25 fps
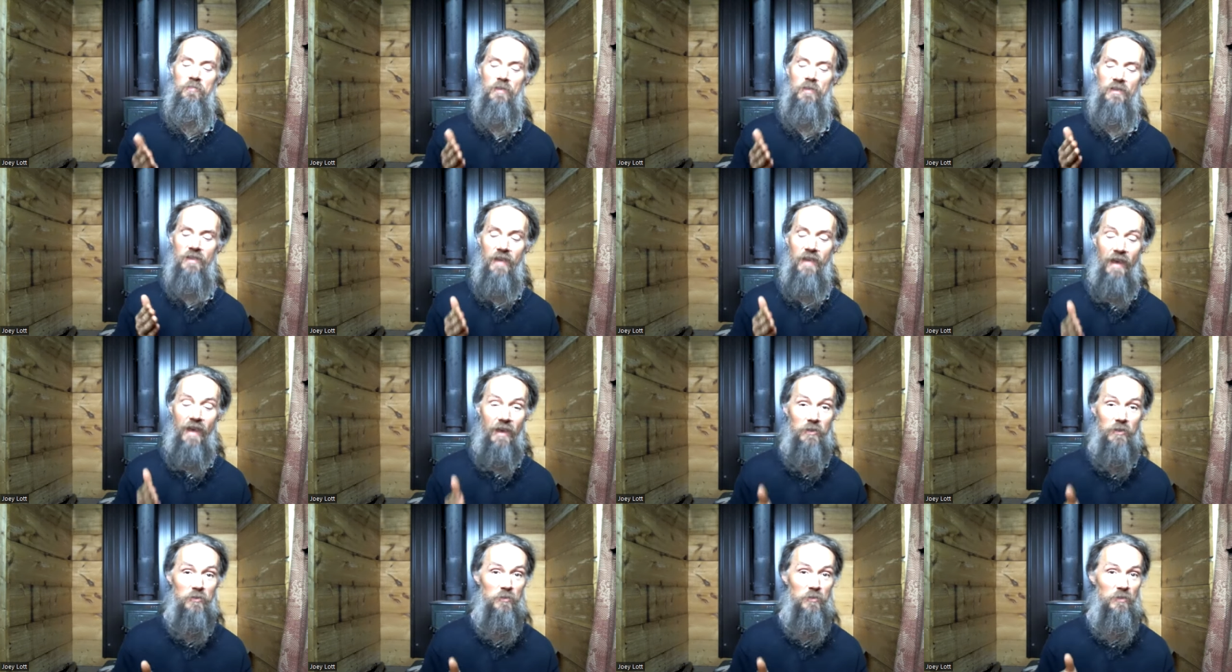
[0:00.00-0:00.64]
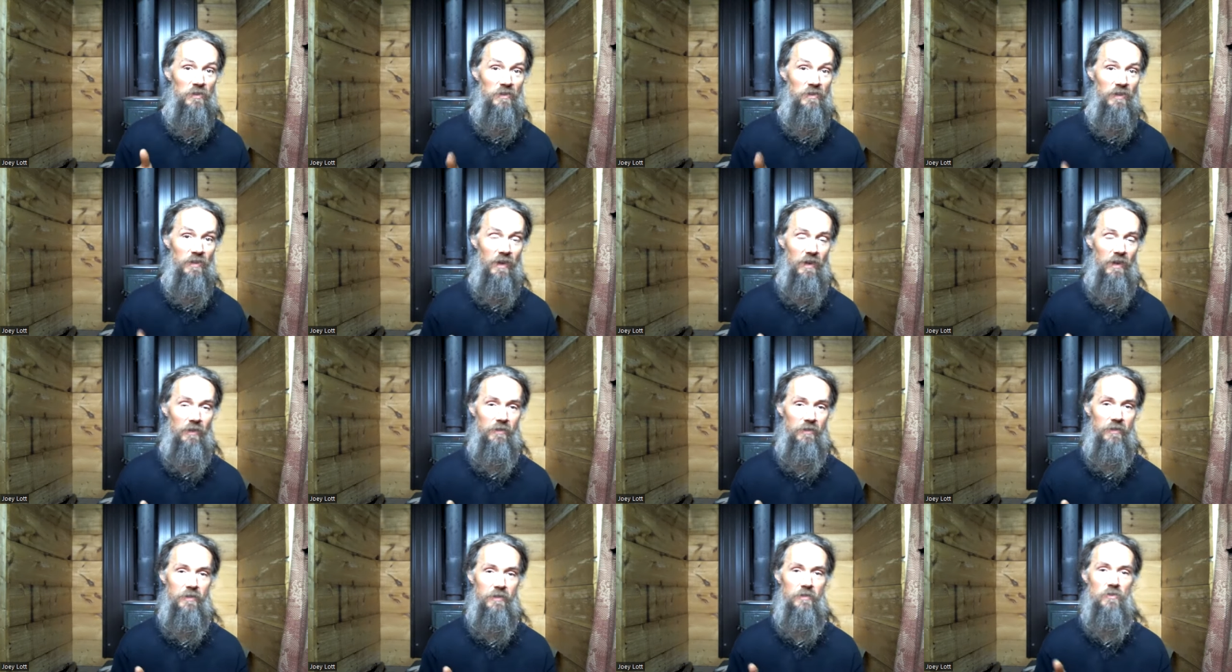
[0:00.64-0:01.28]
but the actual
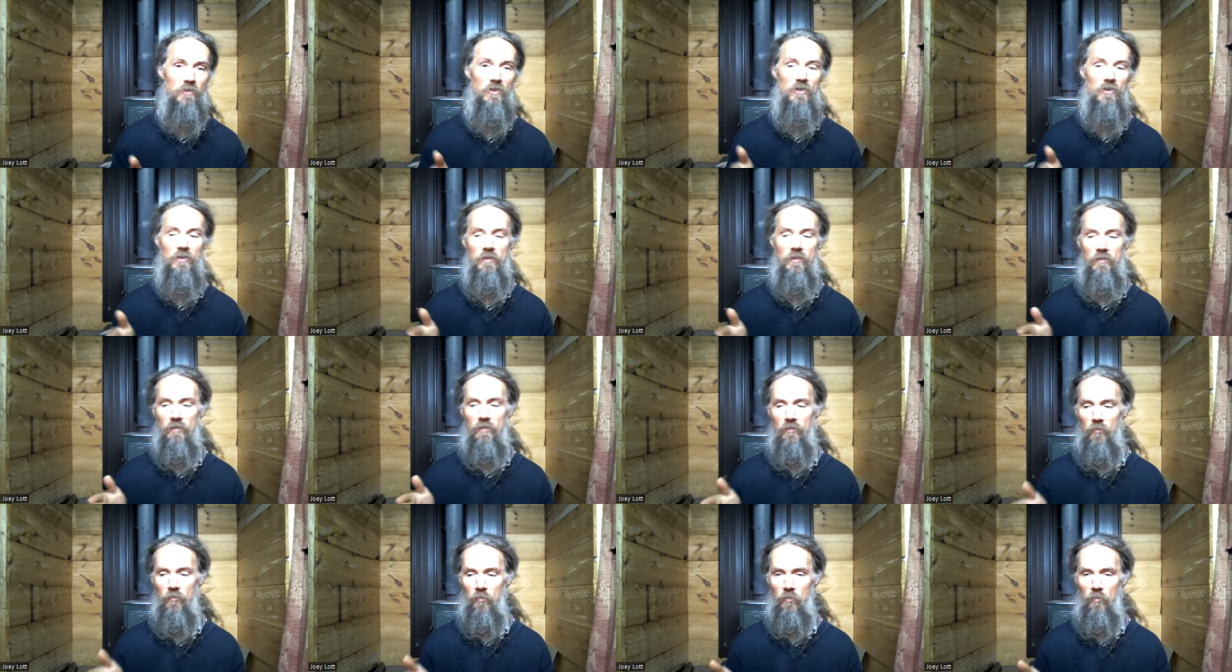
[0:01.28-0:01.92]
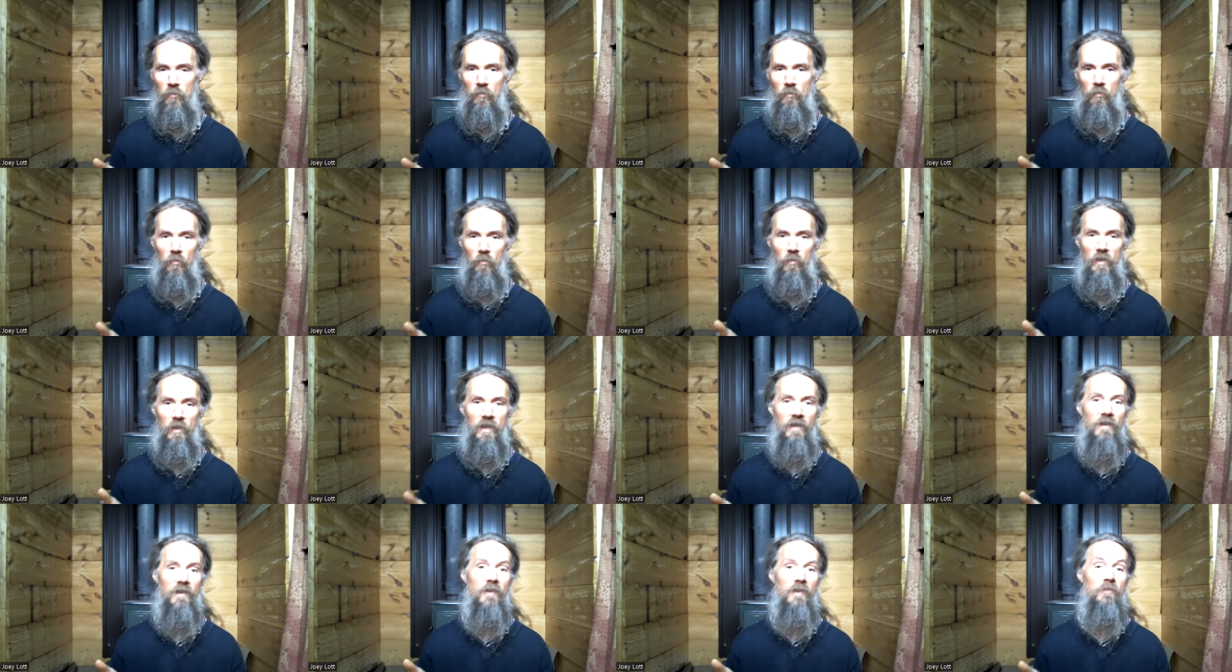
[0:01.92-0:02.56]
knowledge
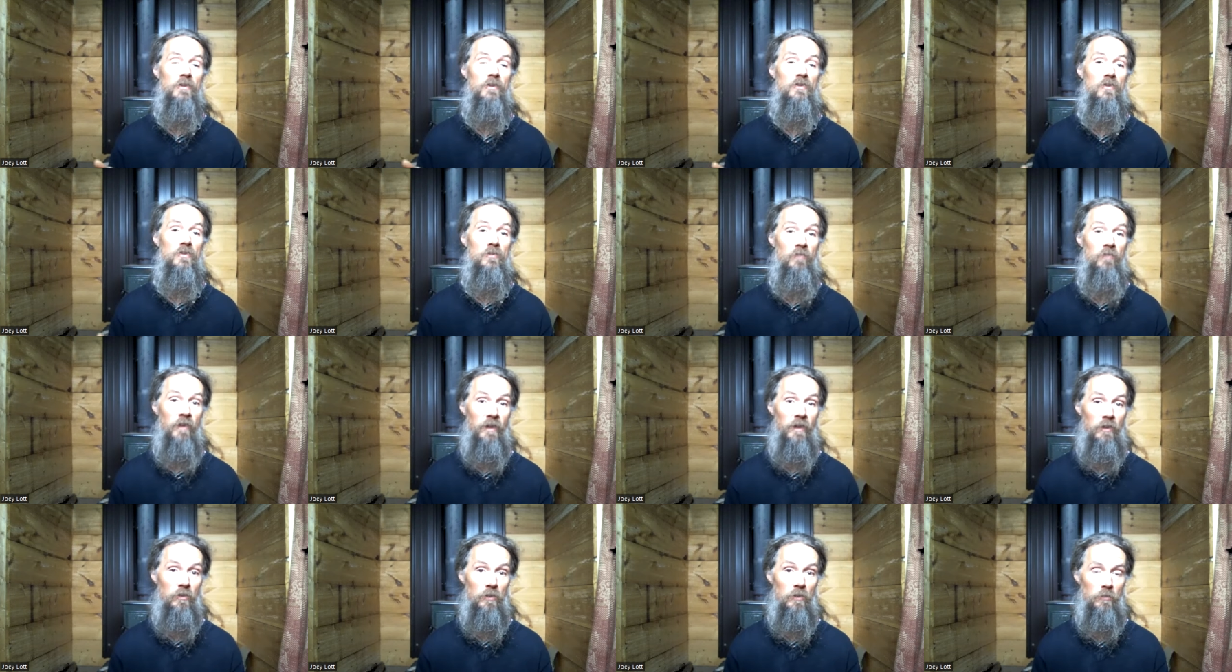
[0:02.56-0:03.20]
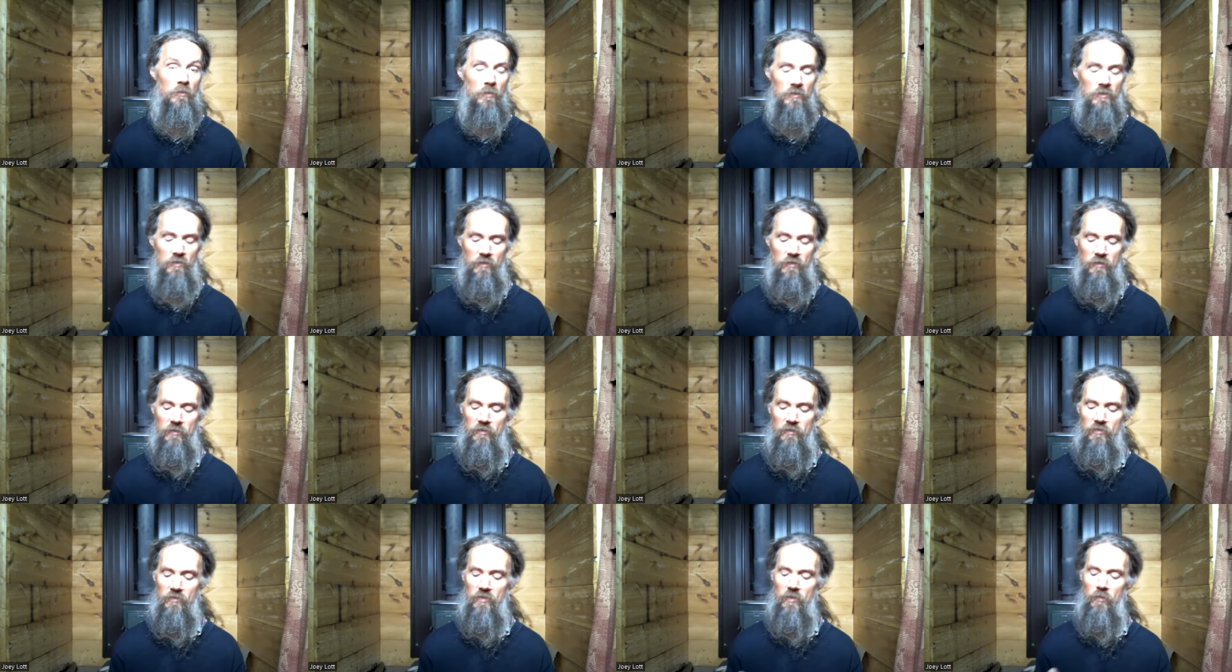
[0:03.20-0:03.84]
can give us very good
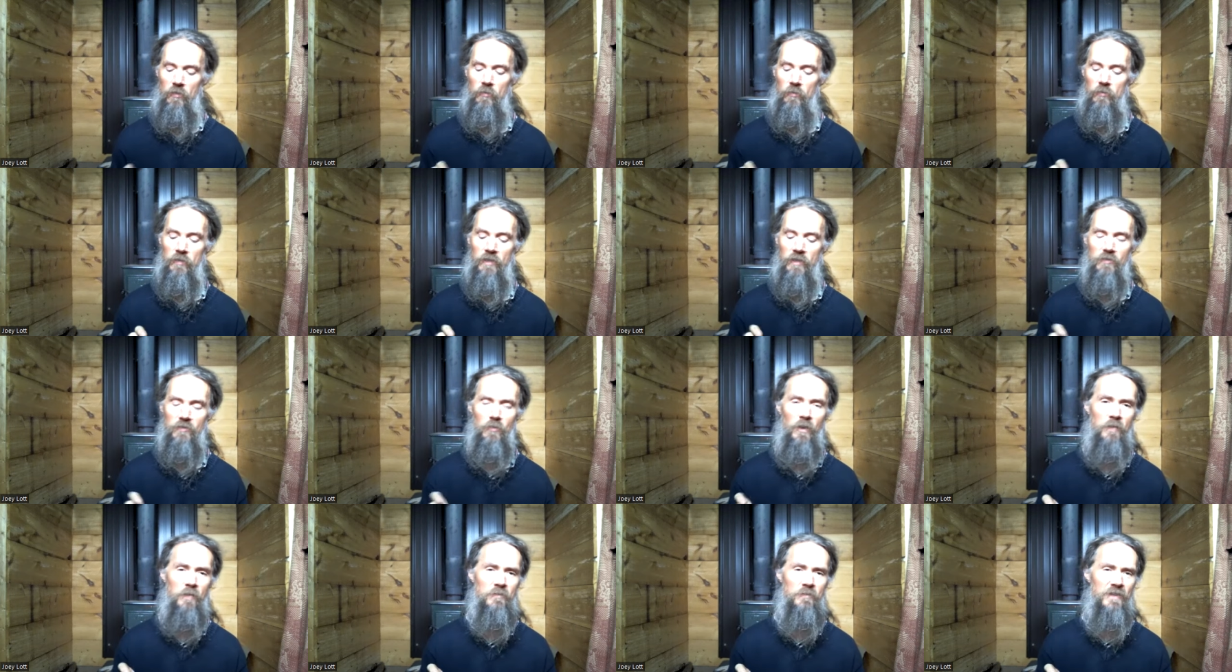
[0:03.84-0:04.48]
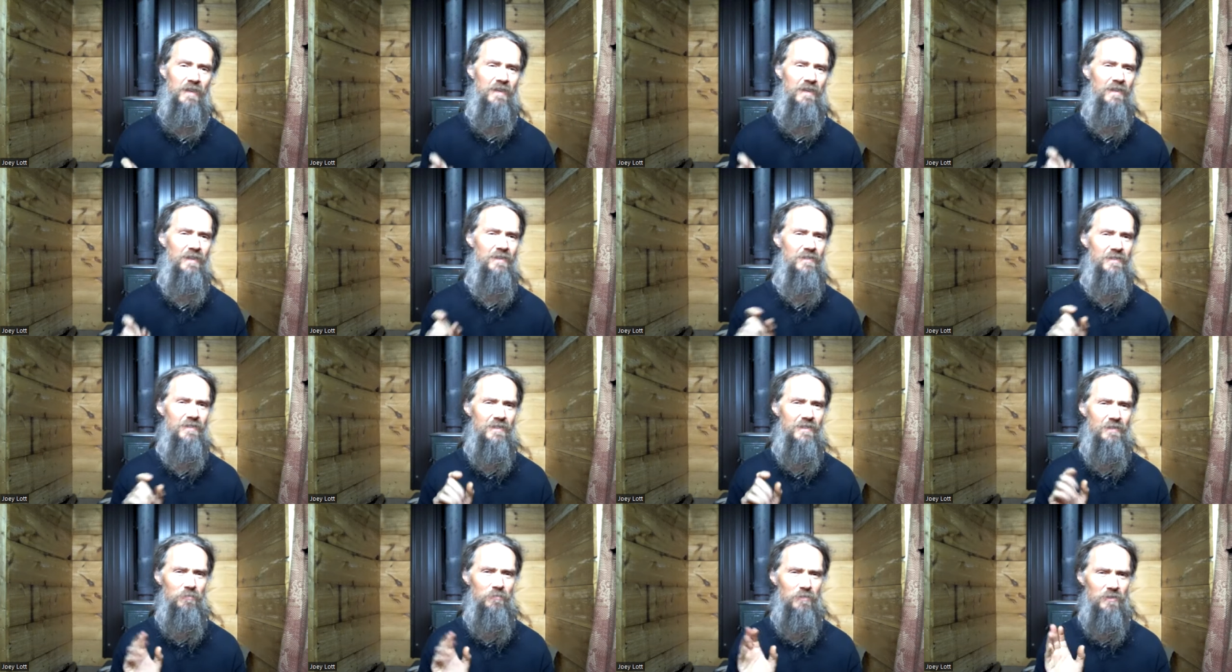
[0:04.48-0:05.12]
results so that's why i'm saying it
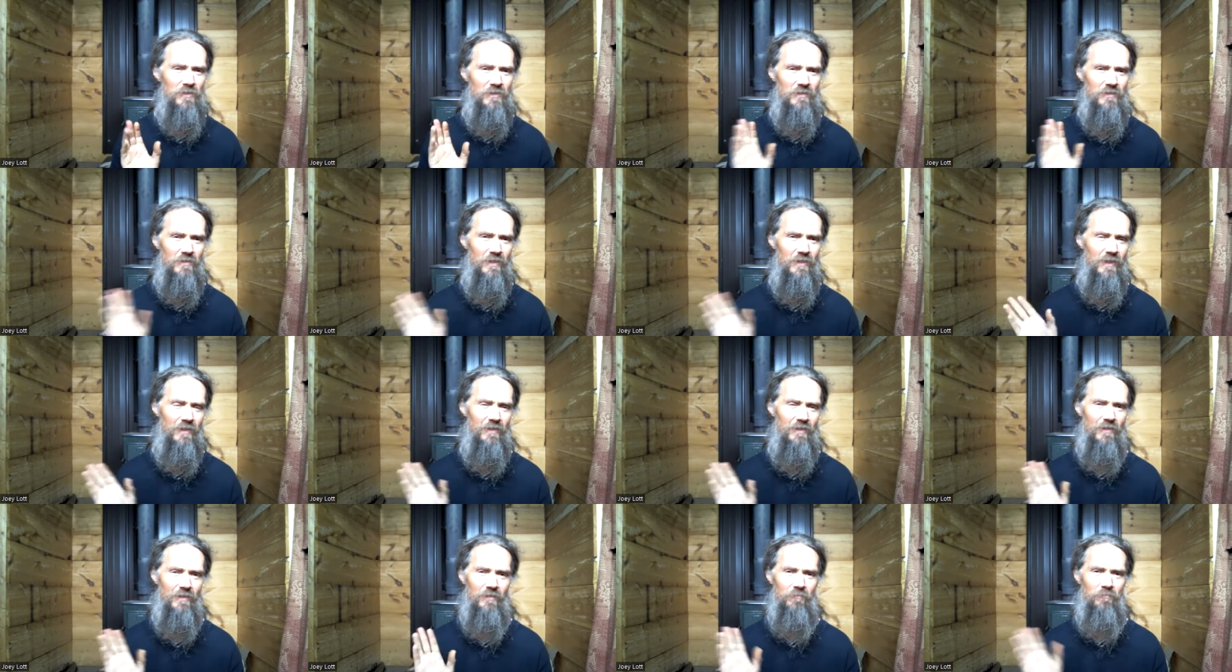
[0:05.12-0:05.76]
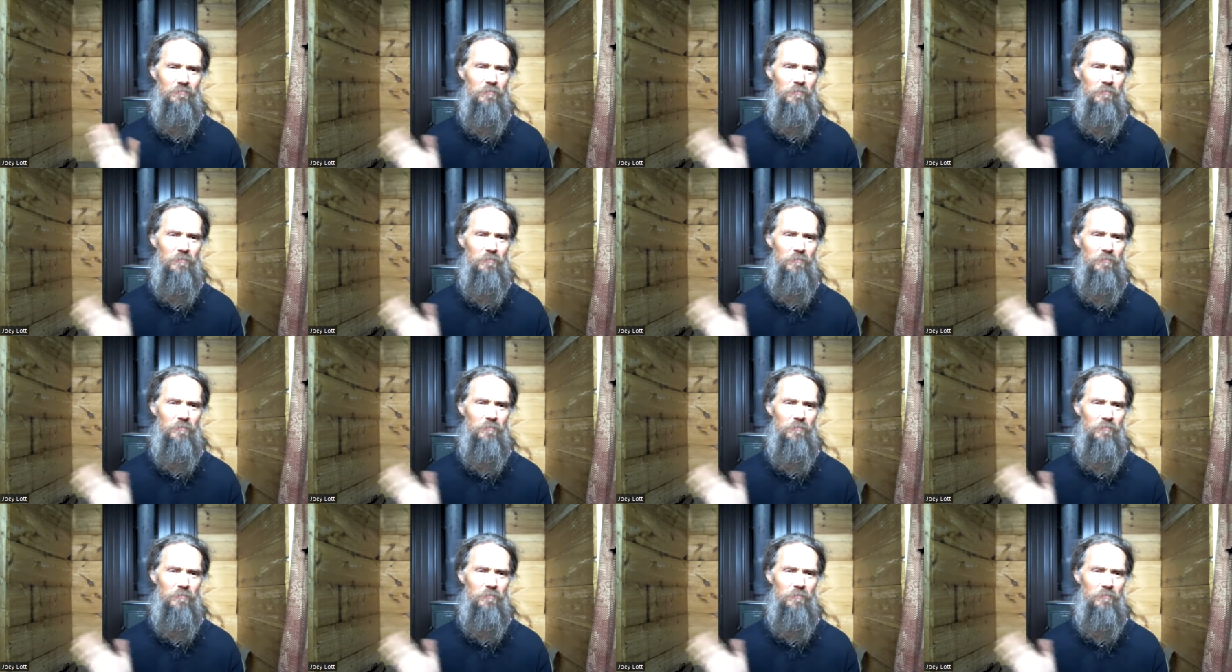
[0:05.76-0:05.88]
seems like